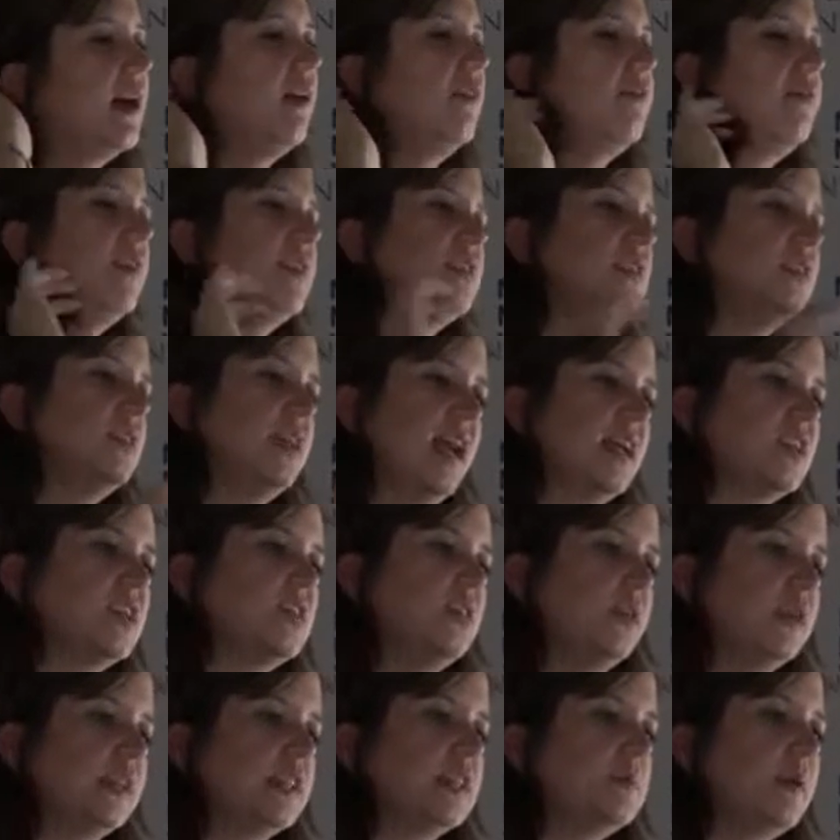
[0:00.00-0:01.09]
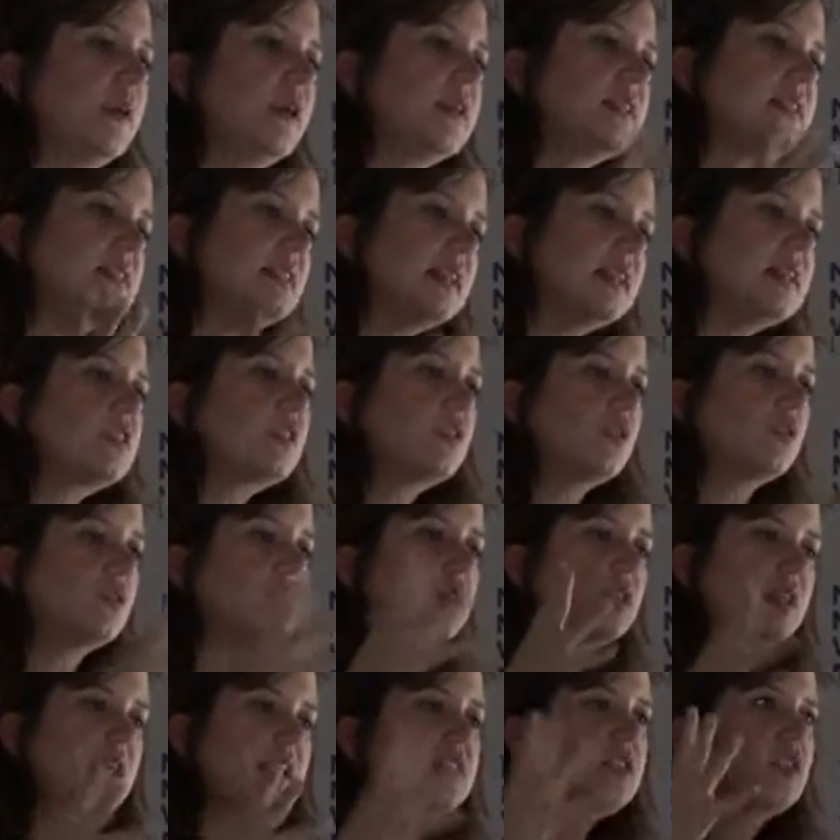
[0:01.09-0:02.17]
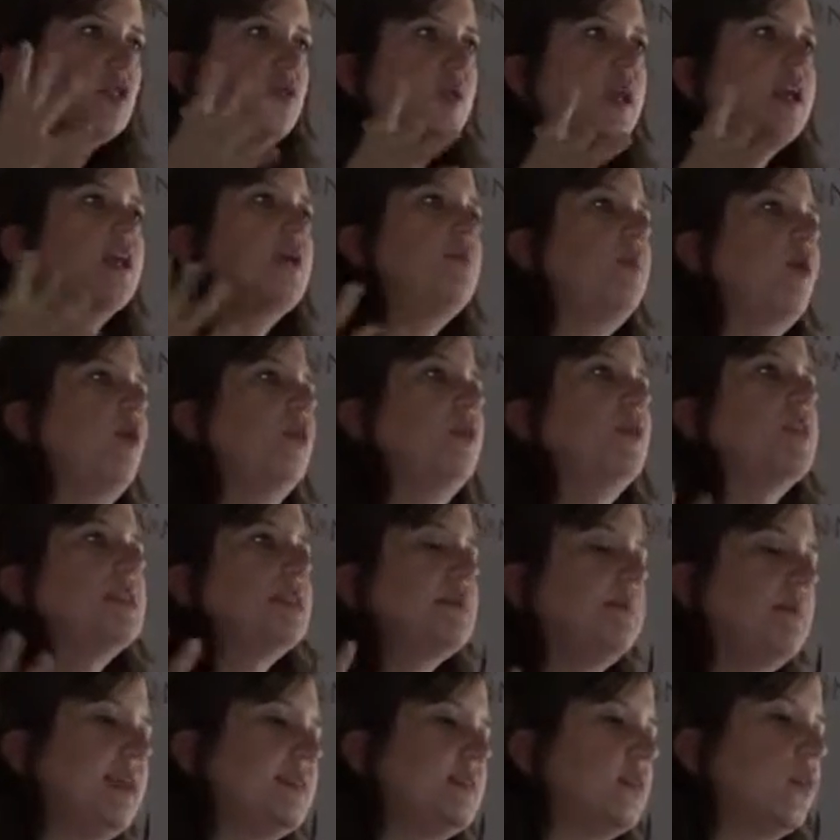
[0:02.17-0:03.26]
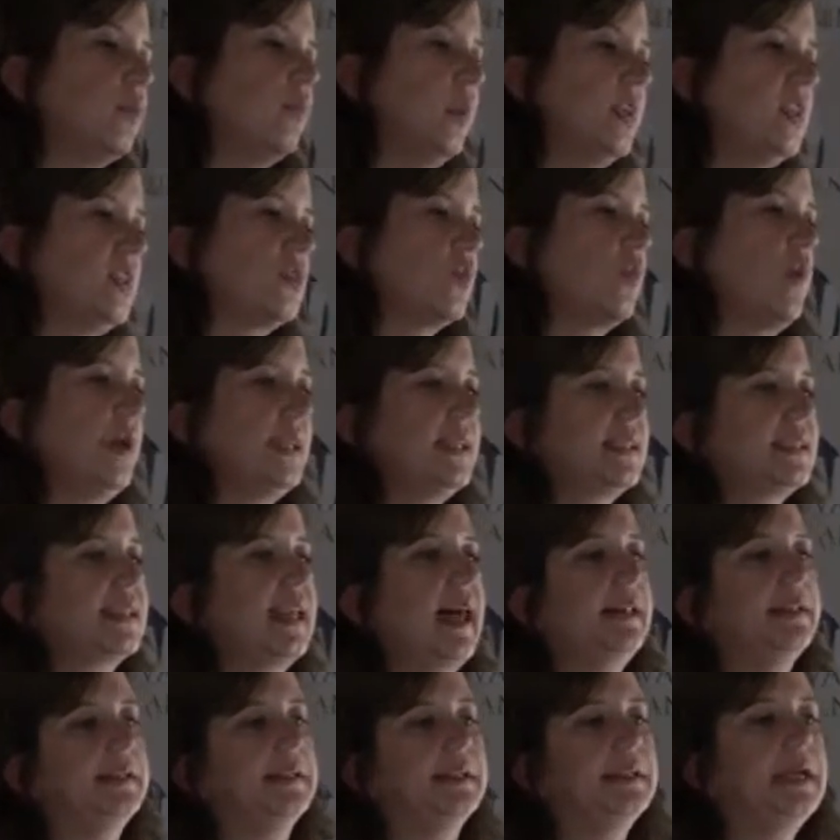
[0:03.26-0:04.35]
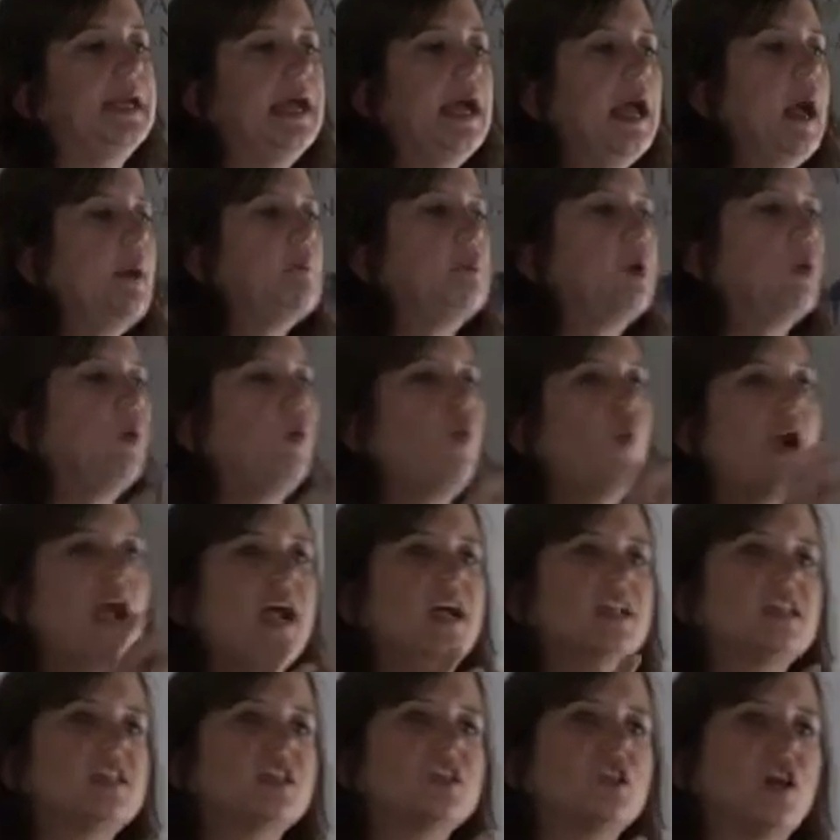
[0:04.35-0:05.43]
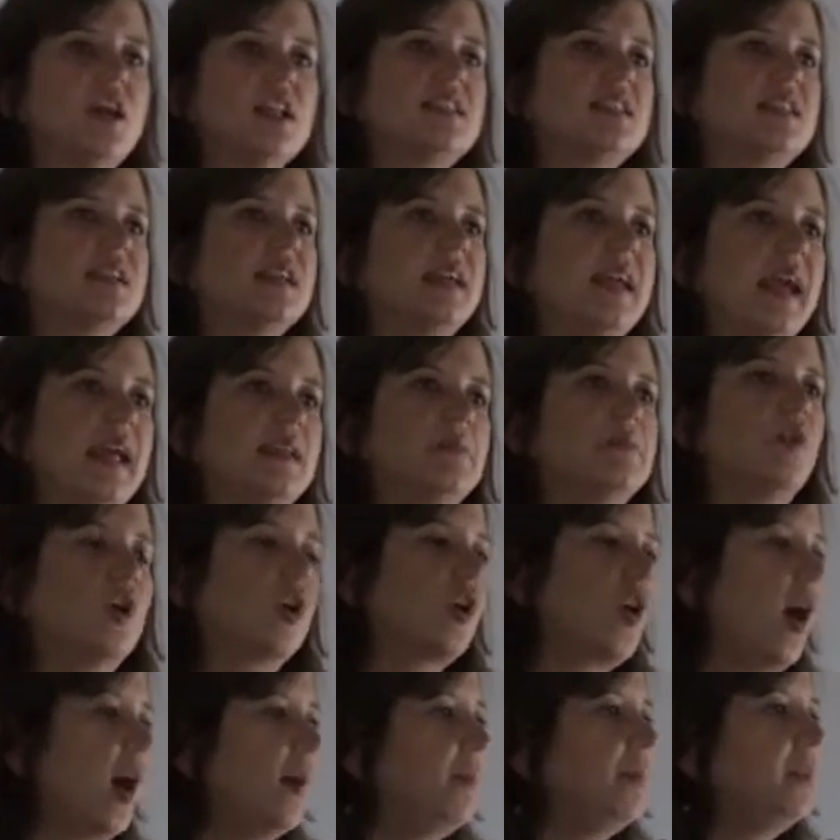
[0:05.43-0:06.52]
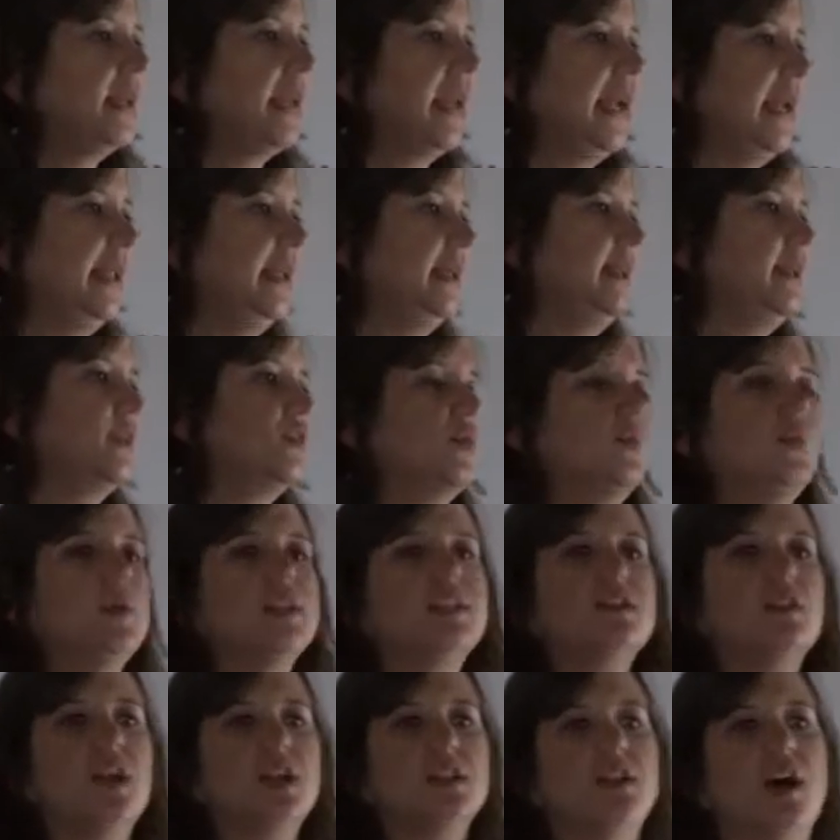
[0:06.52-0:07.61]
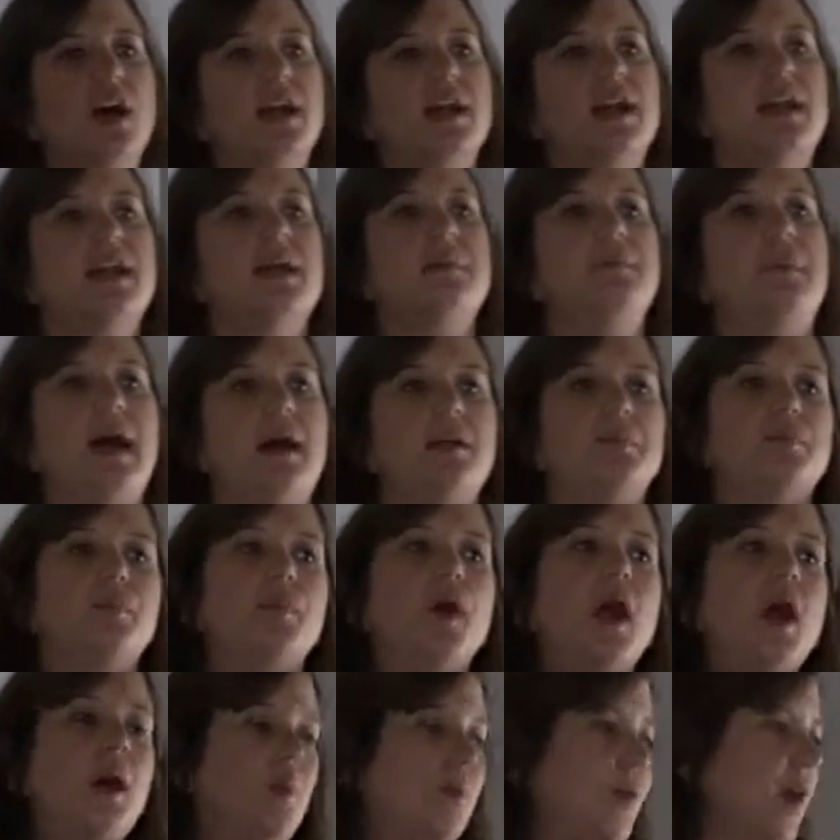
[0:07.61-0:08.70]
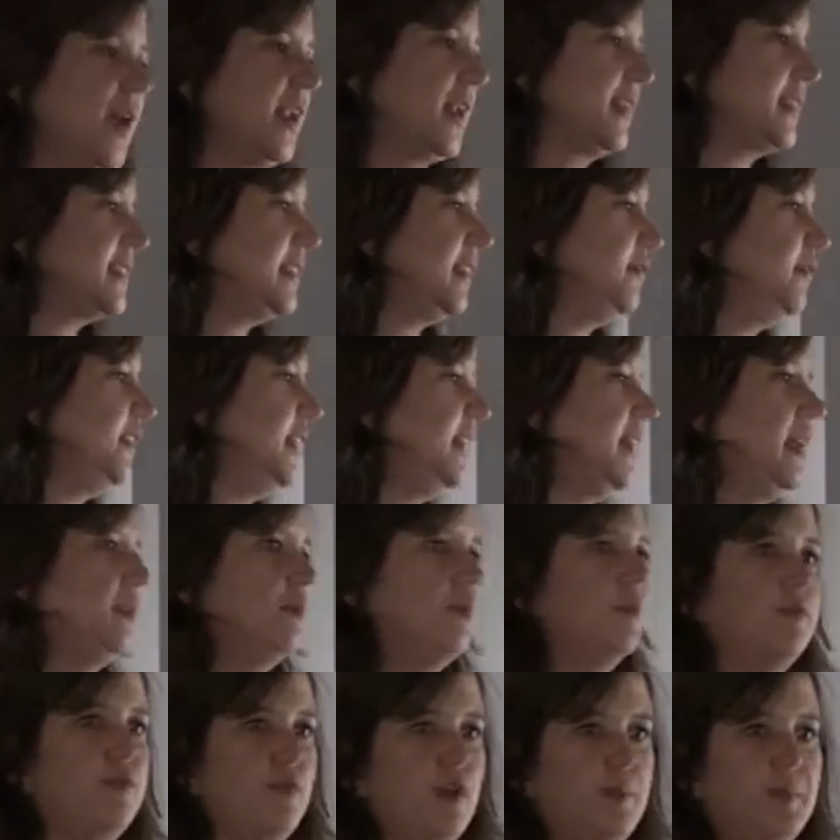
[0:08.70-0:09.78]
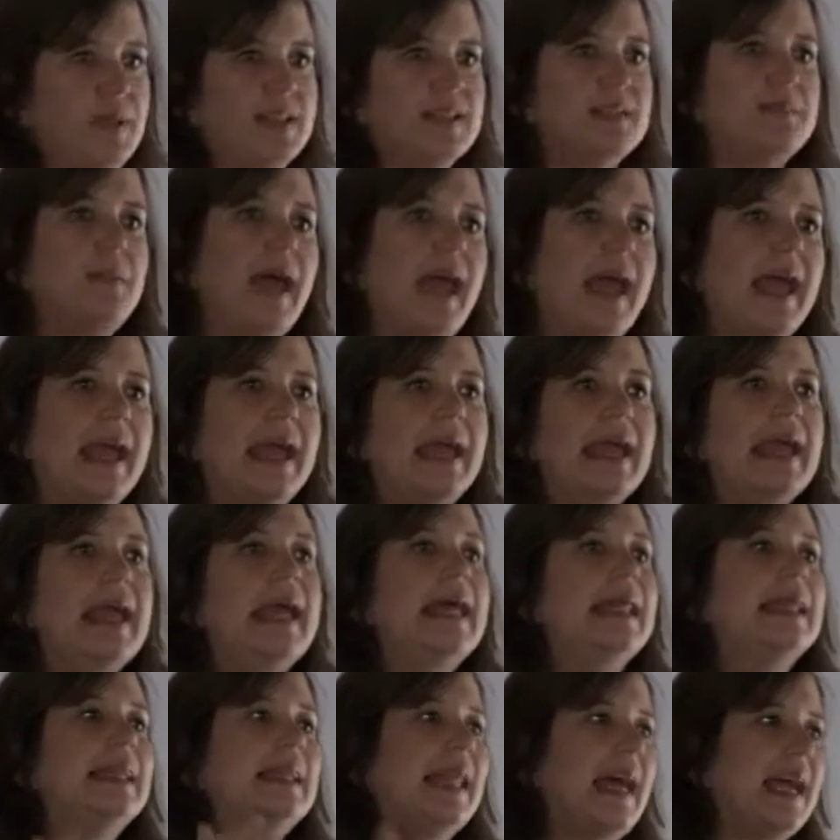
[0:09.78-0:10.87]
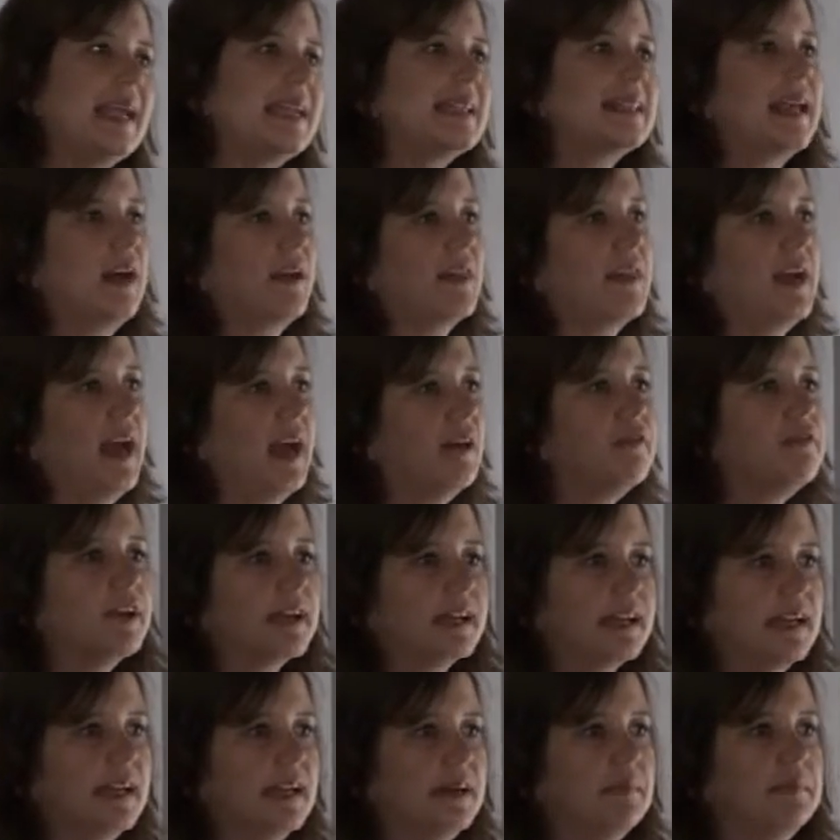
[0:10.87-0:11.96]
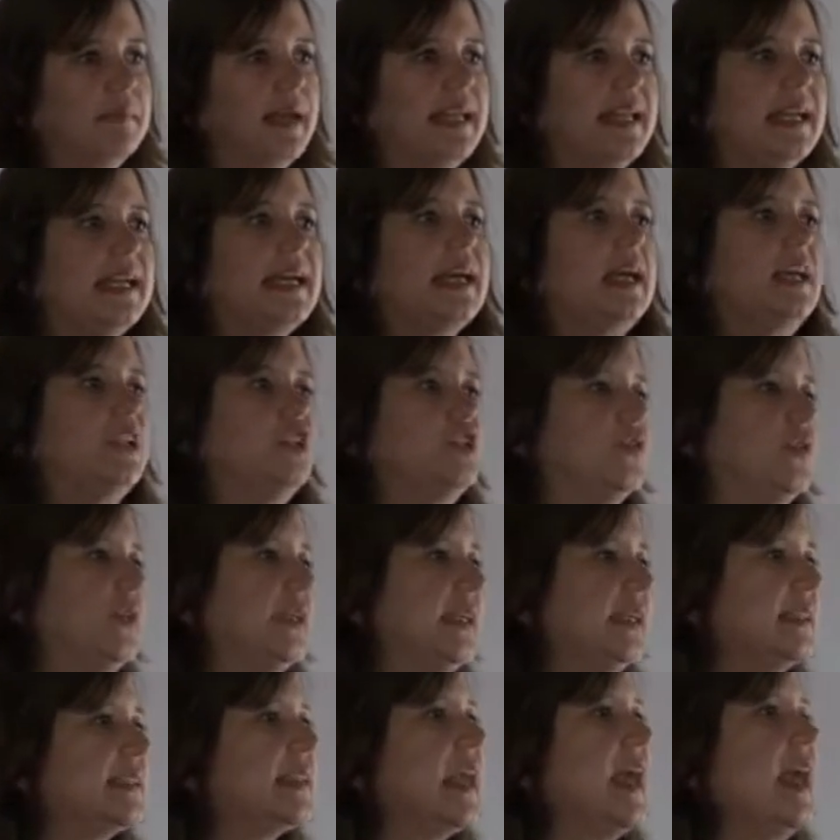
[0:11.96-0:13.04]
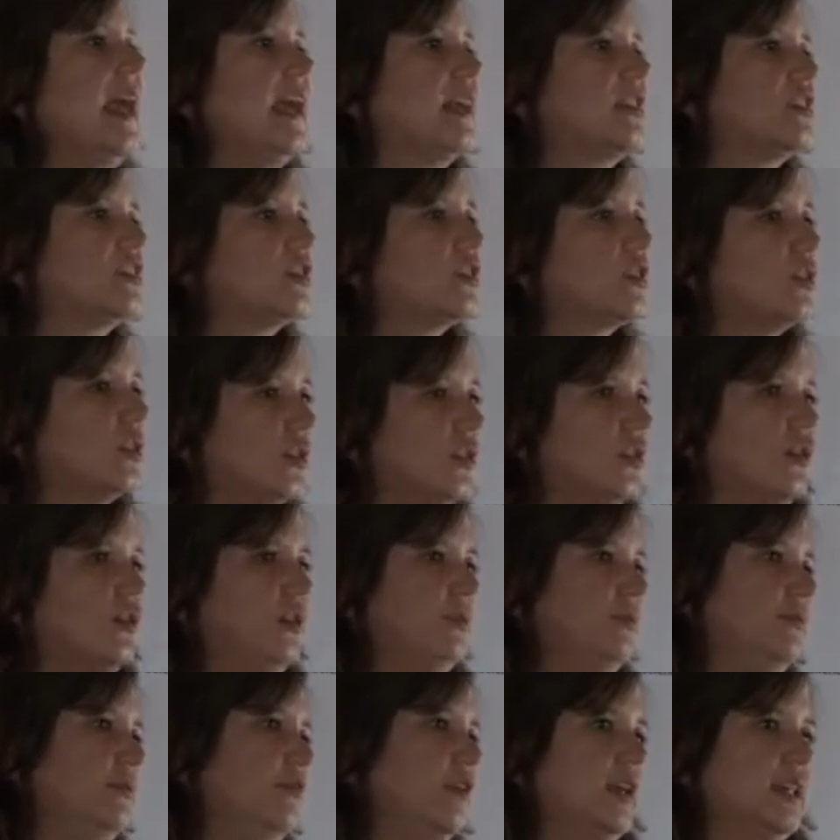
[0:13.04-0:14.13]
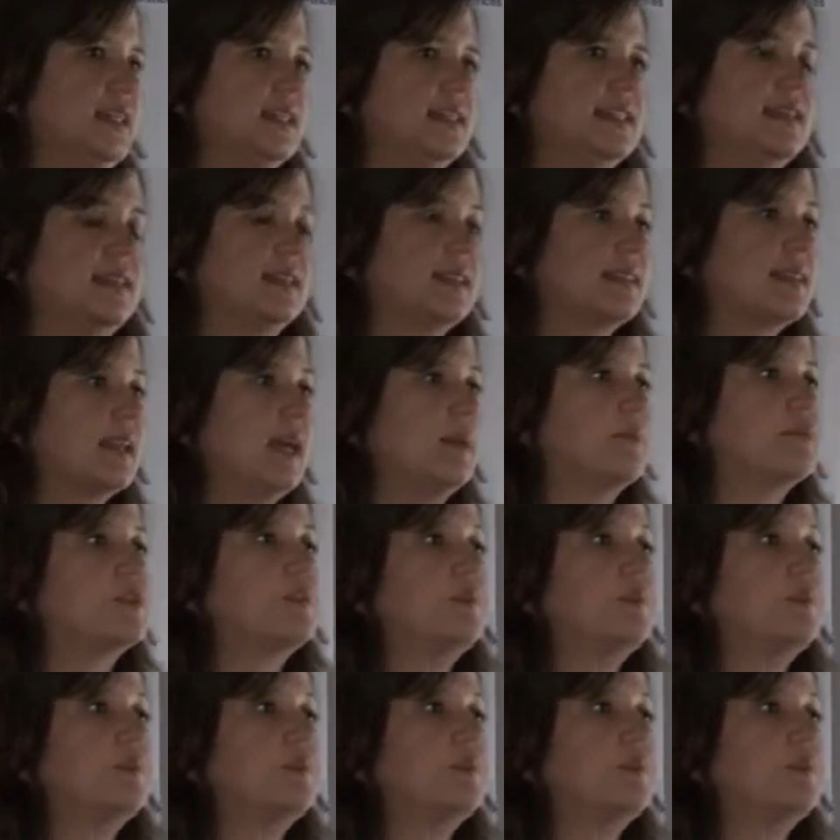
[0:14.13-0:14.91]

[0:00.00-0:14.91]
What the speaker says: of international experience, these three components, the basic wage is quite standard. But where it starts to get more complicated is when we start talking about productivity and performance pay. Like South Africa, many countries exclude, for instance, tips,